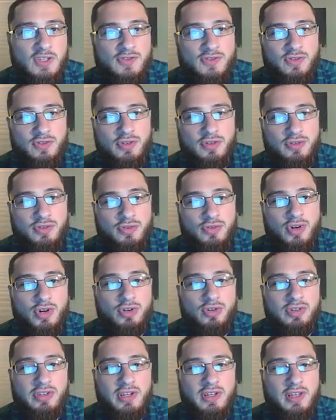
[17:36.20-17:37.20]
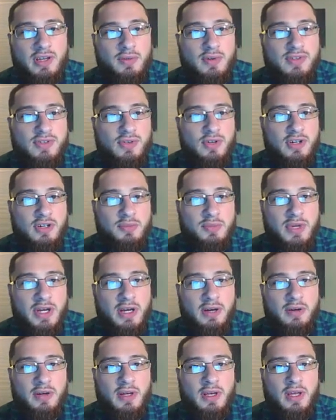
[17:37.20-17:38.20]
So the neuroglia that we talk
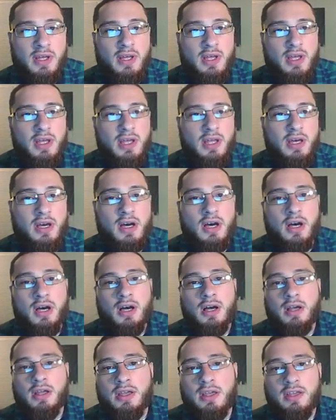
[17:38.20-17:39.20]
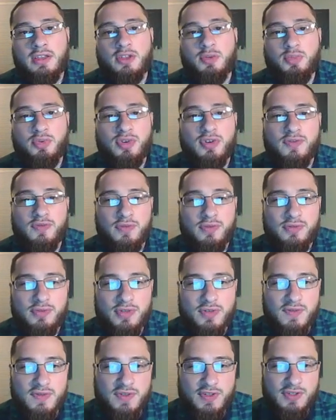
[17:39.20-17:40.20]
about, uh, in the peripheral
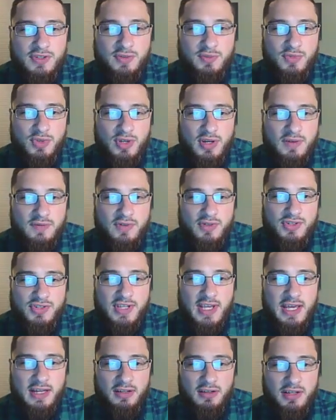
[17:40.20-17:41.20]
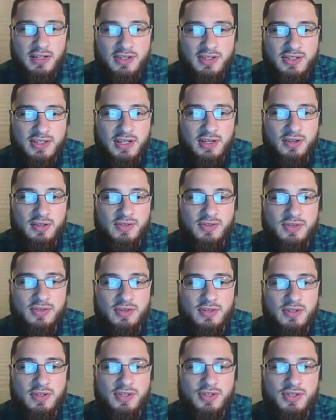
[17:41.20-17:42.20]
nervous system, you have your satellite cells.
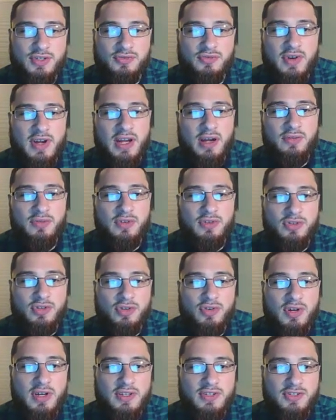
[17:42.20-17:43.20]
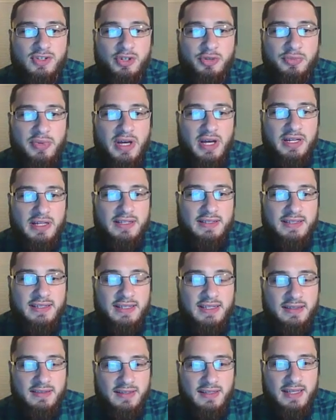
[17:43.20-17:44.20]
They're going to surround the neuron cell bodies
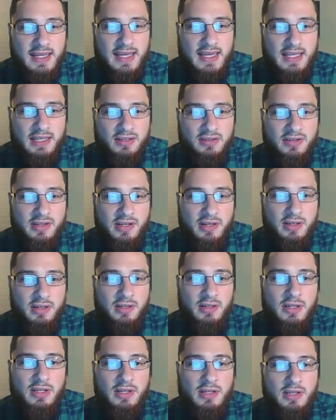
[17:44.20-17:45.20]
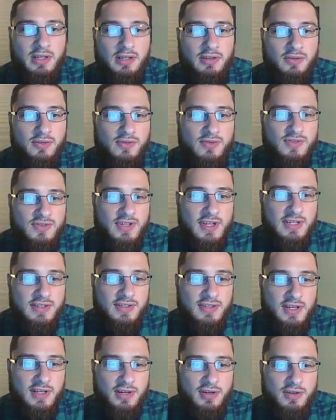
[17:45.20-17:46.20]
in the ganglia, in those
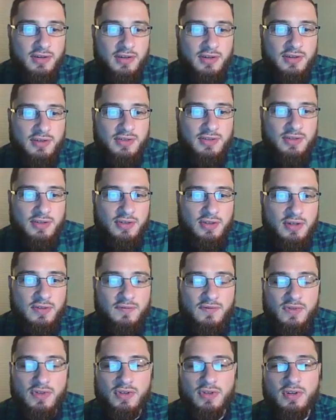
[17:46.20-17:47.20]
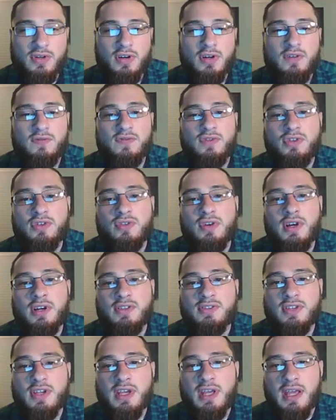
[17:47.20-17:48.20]
dense areas of, of
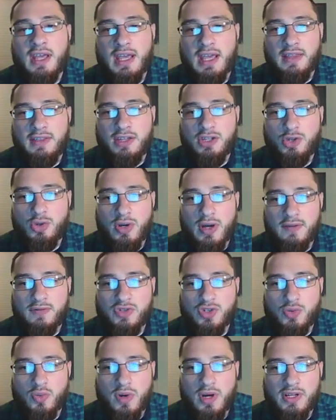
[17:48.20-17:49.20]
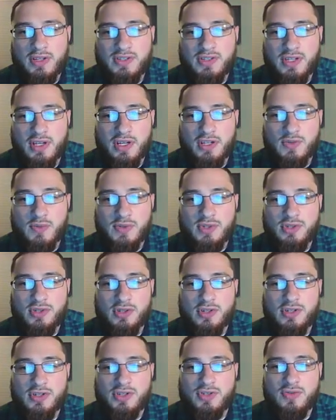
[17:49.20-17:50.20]
neurons. And then you have Schwann cells, which
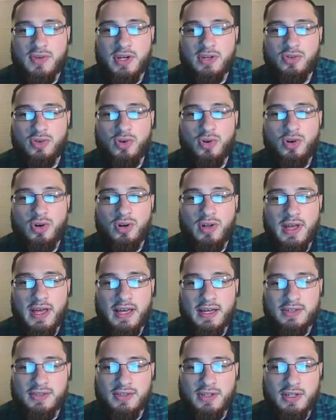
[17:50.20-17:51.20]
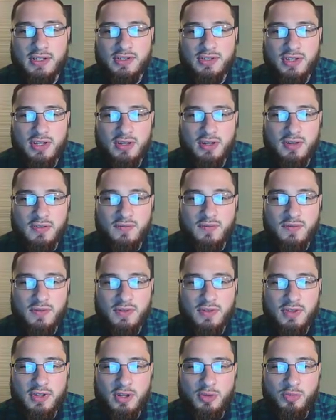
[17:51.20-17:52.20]
are going to surround all axons of
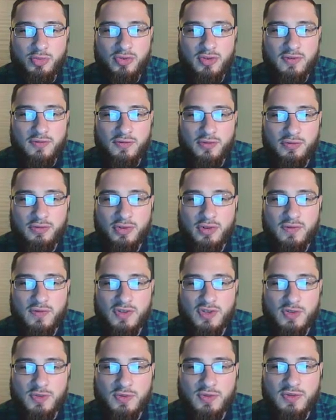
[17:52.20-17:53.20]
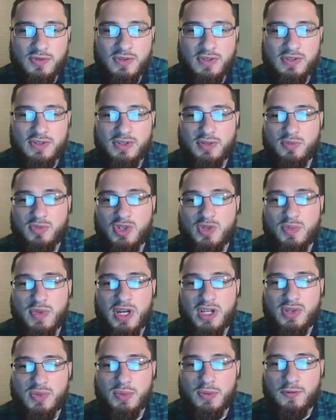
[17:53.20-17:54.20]
the peripheral nervous system,
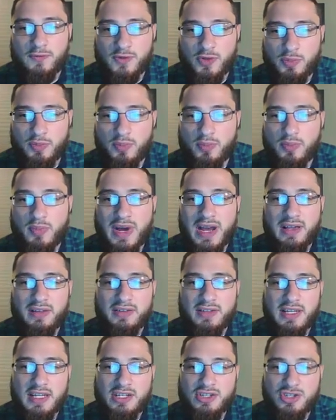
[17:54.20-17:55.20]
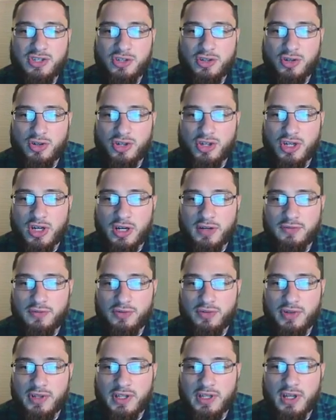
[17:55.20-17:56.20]
responsible for myelination or
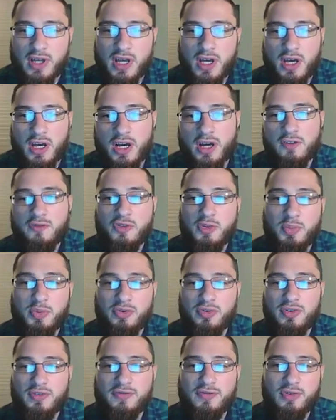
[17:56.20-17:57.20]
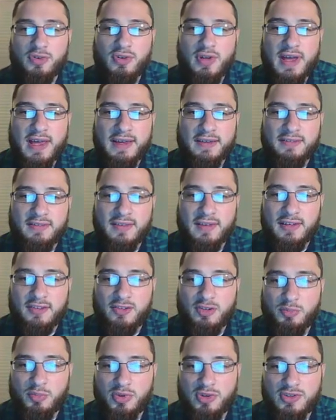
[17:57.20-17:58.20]
covering of the peripheral axons
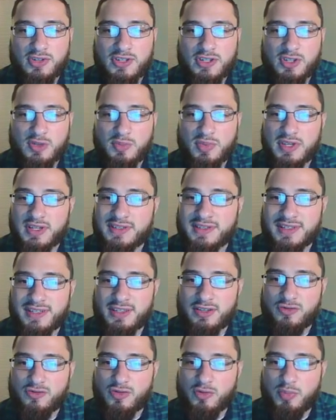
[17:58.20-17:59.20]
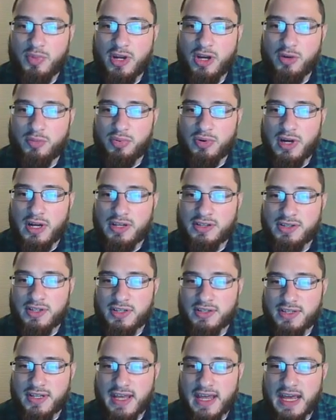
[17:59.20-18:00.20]
and participates in the repair
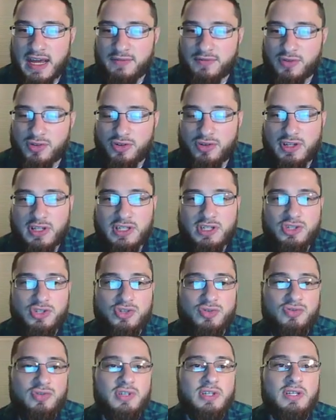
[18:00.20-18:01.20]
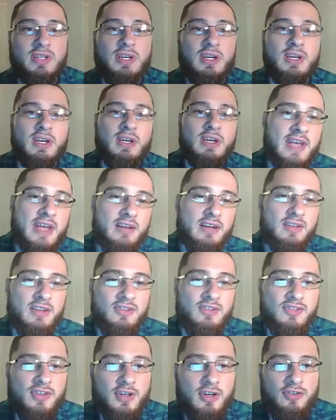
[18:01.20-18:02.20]
process after injury.
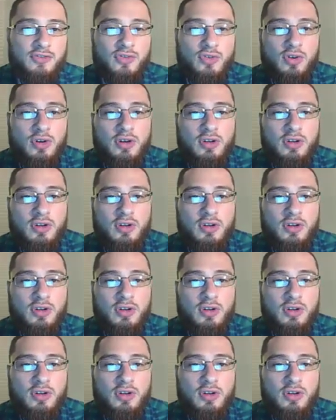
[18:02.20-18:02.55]
Satellite cells,